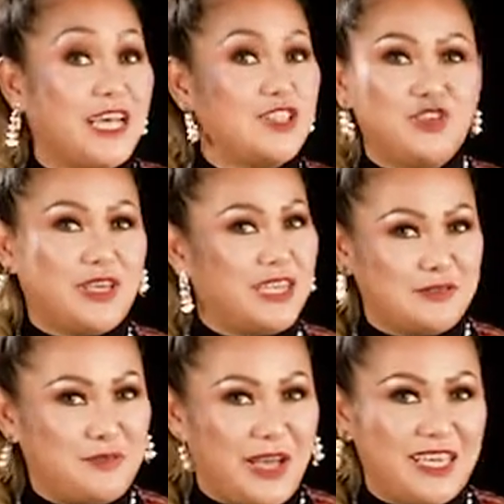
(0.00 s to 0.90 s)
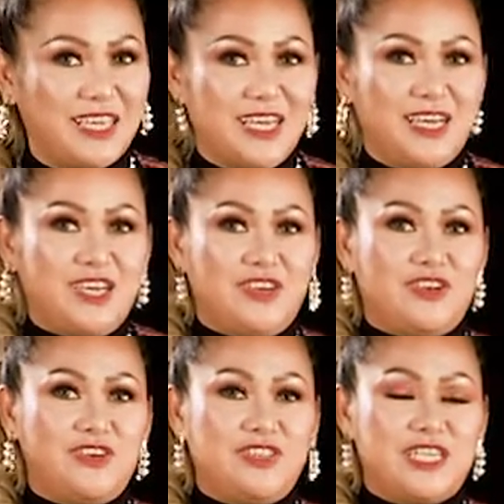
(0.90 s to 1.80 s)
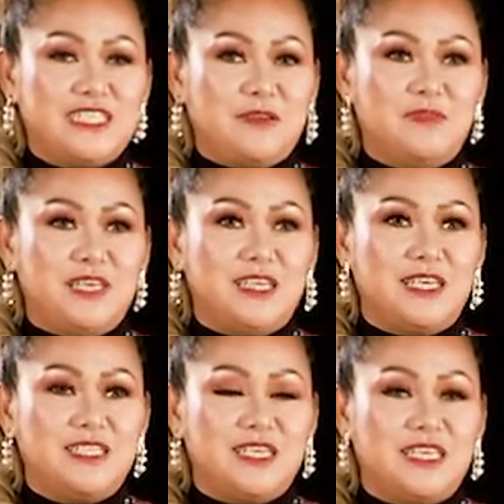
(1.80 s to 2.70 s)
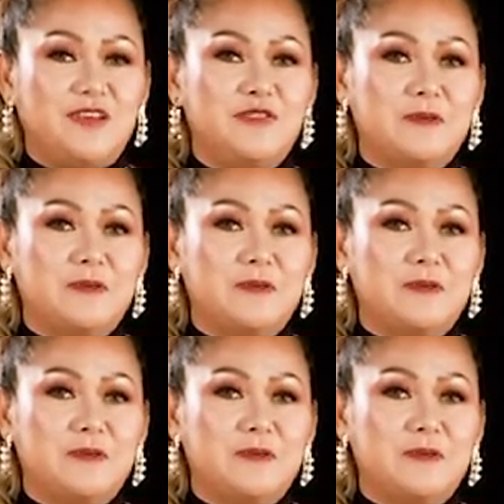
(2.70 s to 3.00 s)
that you cannot buy. You know, that's something that give